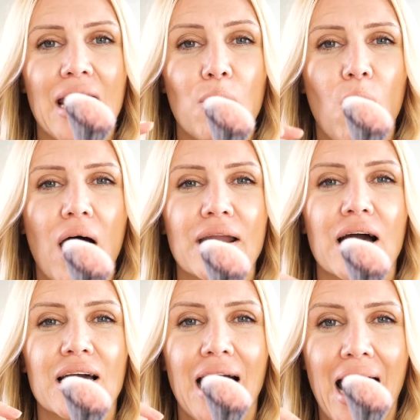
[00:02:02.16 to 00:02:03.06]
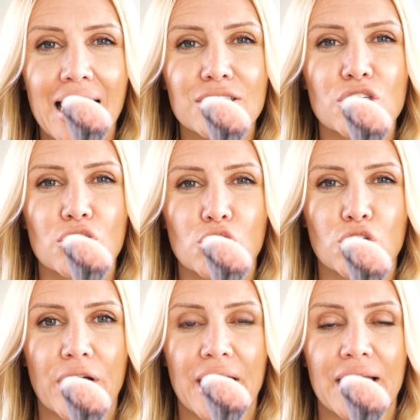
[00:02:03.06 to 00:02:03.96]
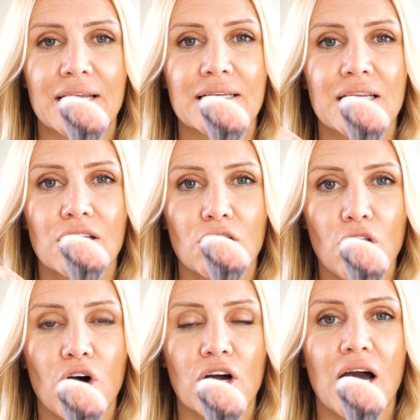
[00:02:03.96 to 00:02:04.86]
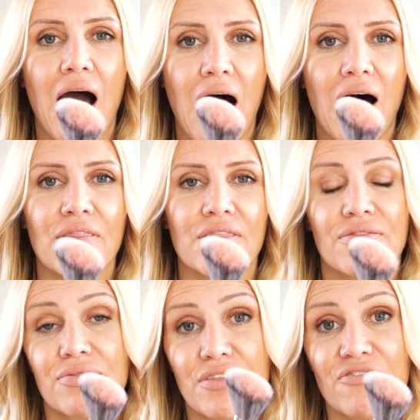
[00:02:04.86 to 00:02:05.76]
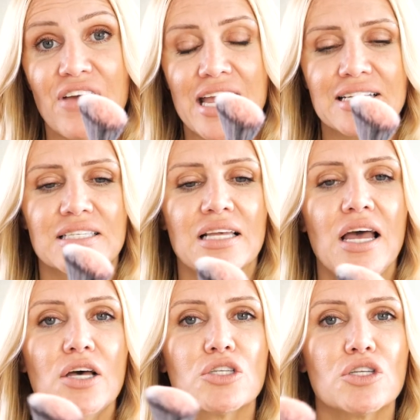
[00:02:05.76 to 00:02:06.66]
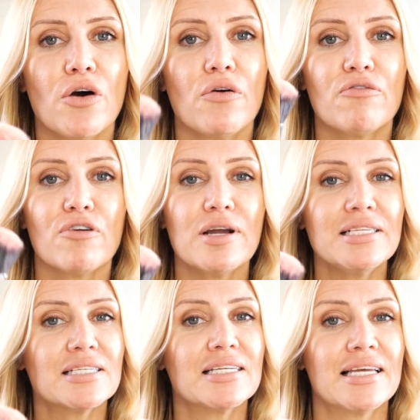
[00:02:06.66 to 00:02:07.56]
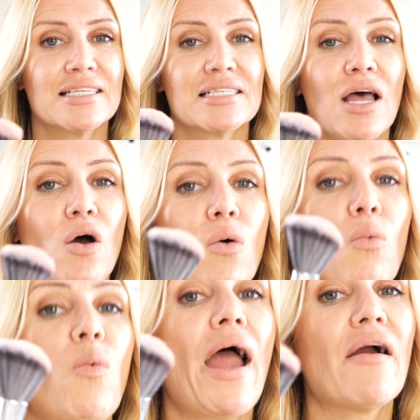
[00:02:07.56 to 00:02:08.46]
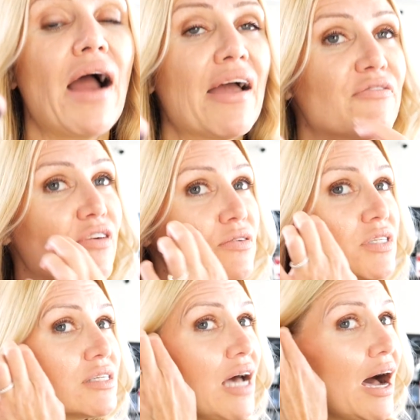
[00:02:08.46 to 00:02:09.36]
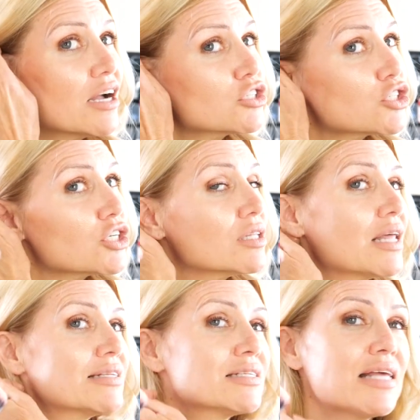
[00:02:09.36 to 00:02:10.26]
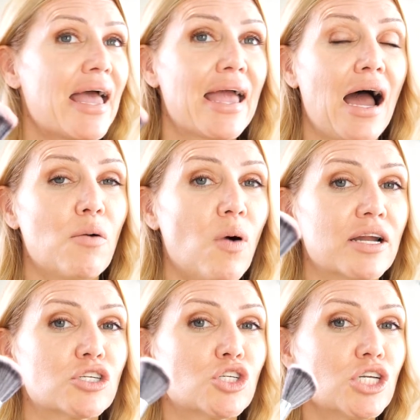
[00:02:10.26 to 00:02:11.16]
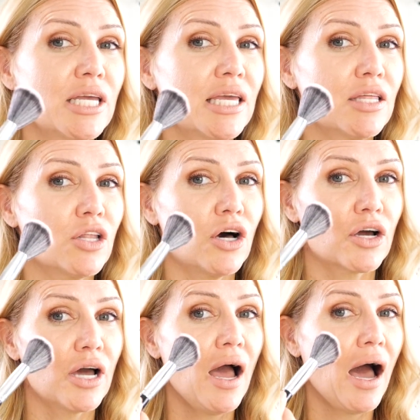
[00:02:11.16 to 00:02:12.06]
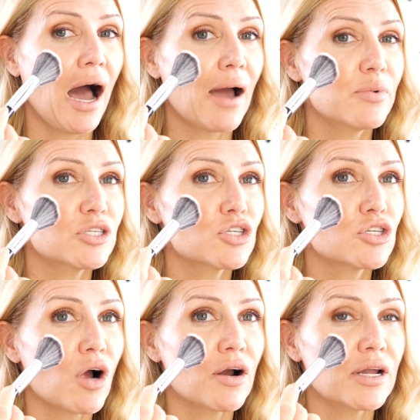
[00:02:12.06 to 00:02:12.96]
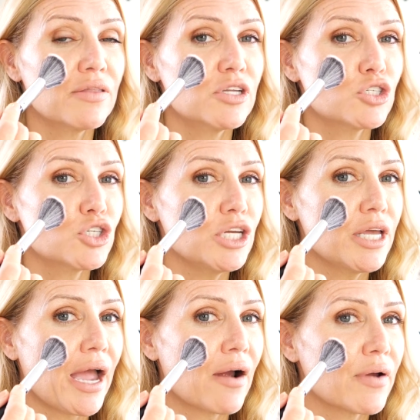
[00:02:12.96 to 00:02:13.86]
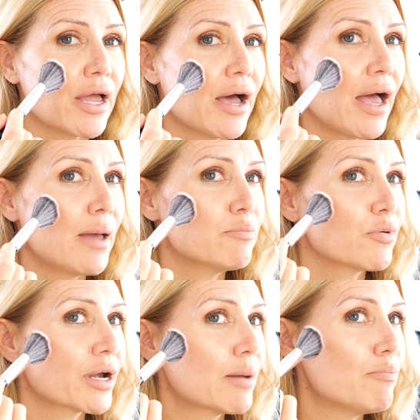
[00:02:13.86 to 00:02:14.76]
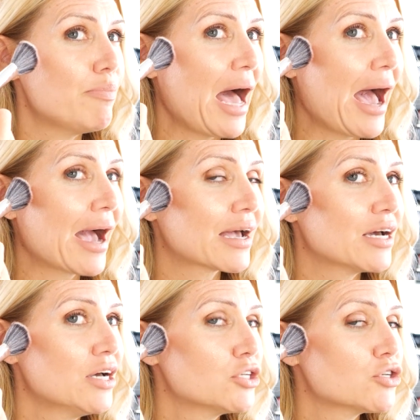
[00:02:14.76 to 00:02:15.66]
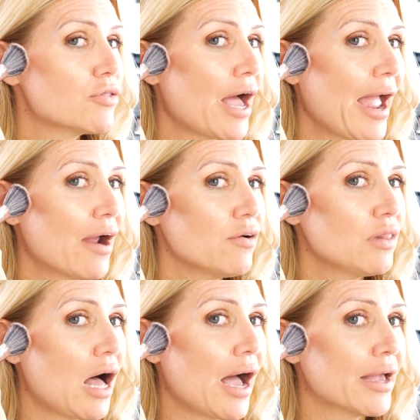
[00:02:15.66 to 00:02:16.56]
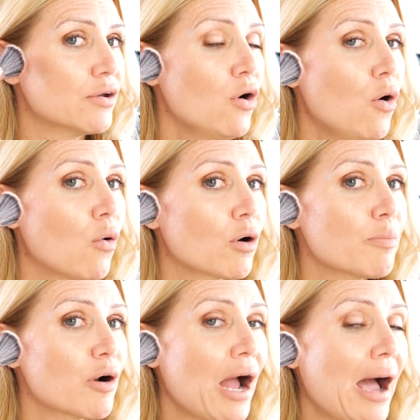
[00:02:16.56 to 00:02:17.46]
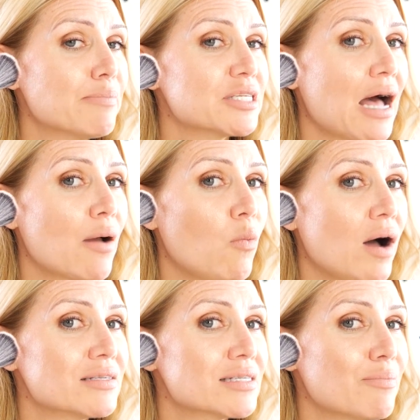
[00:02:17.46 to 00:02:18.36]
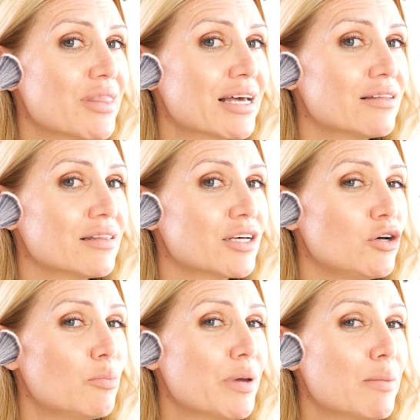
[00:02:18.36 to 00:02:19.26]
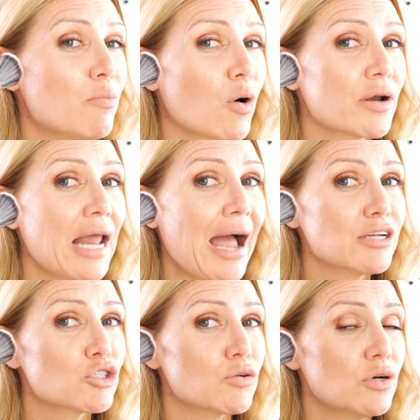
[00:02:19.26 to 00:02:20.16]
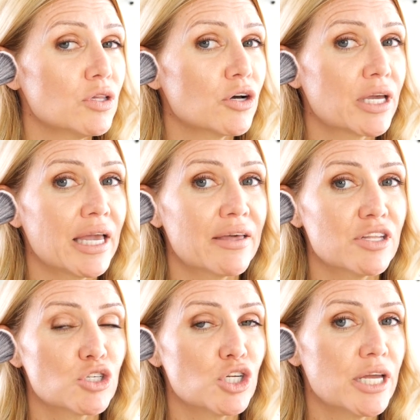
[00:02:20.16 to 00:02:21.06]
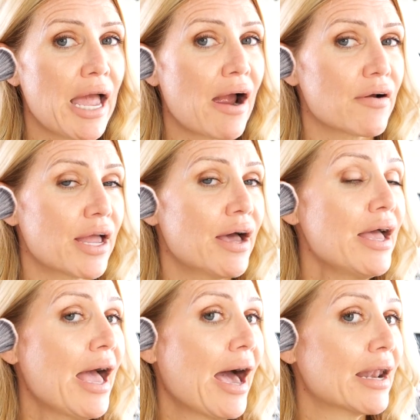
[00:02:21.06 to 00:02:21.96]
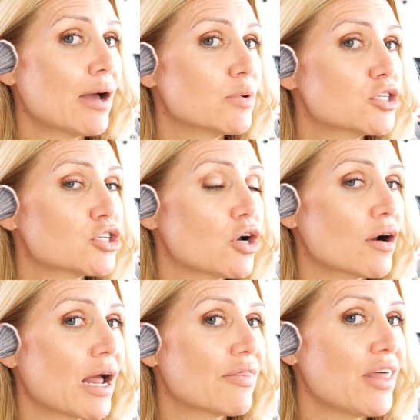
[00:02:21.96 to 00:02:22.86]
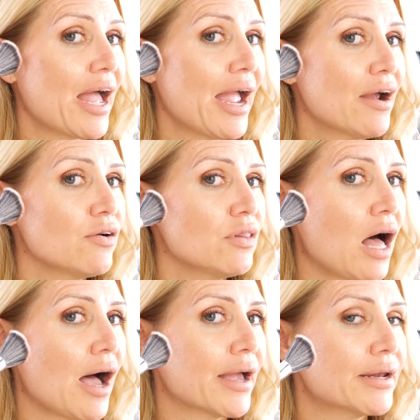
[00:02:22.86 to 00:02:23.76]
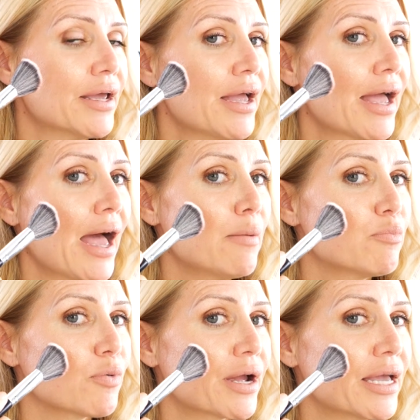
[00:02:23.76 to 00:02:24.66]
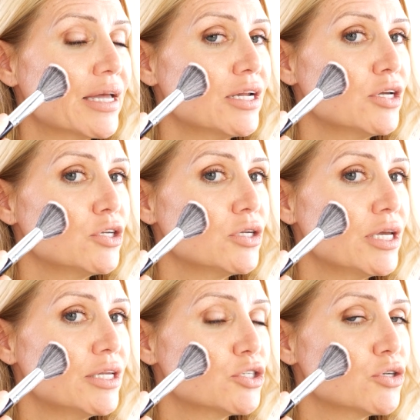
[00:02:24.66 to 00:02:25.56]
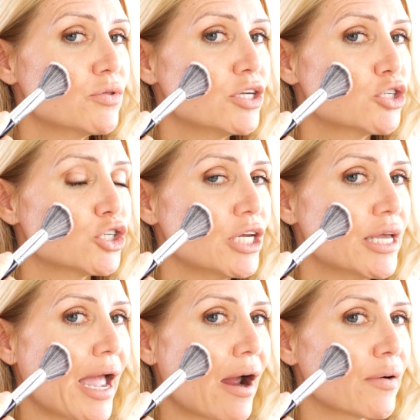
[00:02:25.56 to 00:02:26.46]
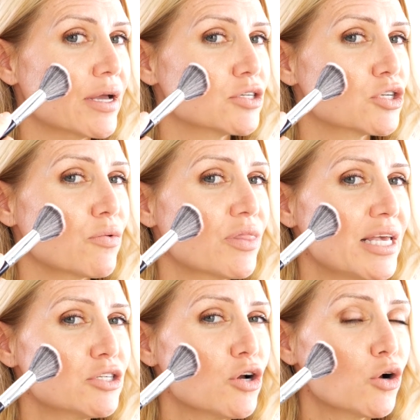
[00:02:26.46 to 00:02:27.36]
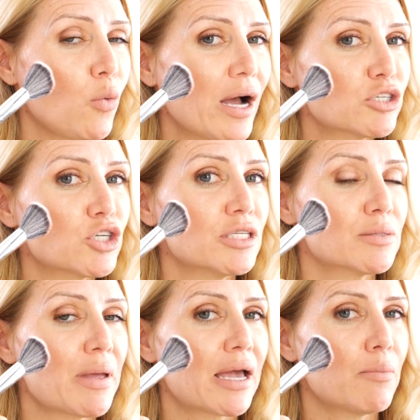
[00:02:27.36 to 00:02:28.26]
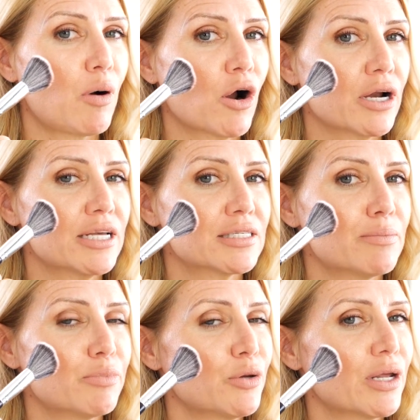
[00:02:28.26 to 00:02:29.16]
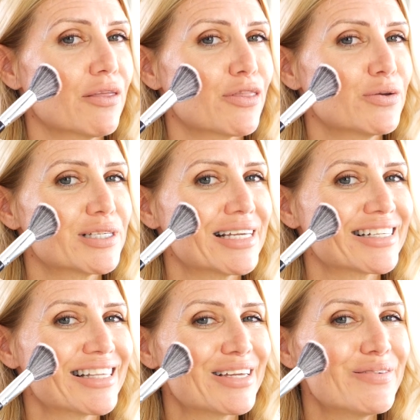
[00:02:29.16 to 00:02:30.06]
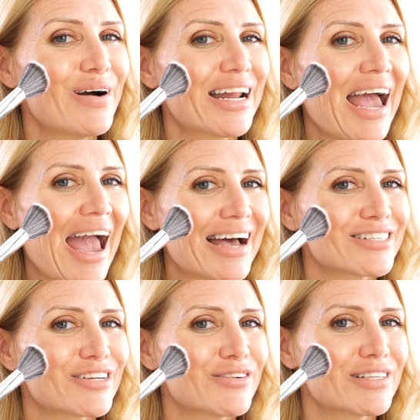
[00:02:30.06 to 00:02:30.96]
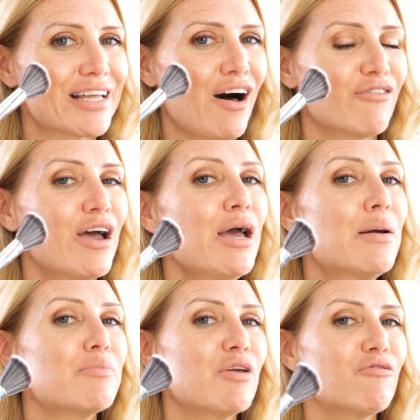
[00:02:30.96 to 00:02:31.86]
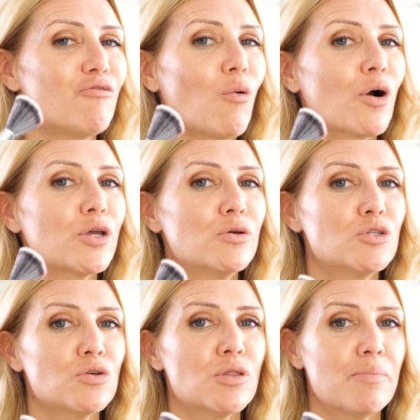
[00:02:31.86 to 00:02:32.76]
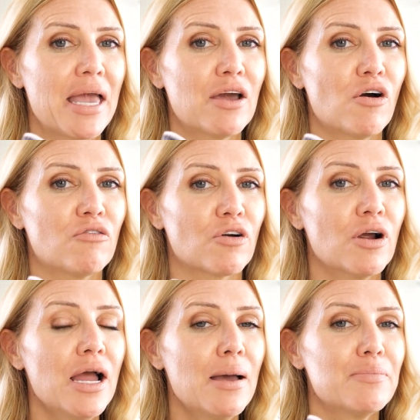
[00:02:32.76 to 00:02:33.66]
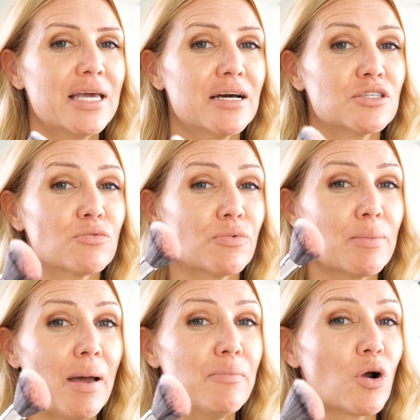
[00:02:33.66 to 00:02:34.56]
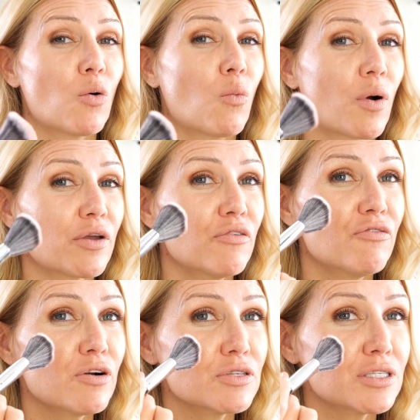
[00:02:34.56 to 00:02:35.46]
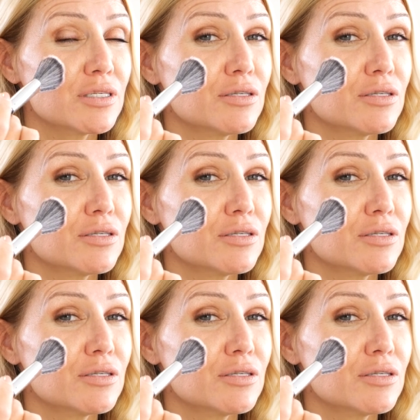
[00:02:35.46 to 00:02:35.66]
I want a concentrate look on the face. So for instance, where I first touch, let's say I want a cheeky look, I would start in the cheek area and bring it back to the hairline. Or perhaps I want something a little bit more natural looking in the cheek area, and I would start at the hairline and bring it into the cheek area. So these are questions, makeup artists and beauty enthusiasts, that you want to ask yourself before you do the makeover. Because remember, where you first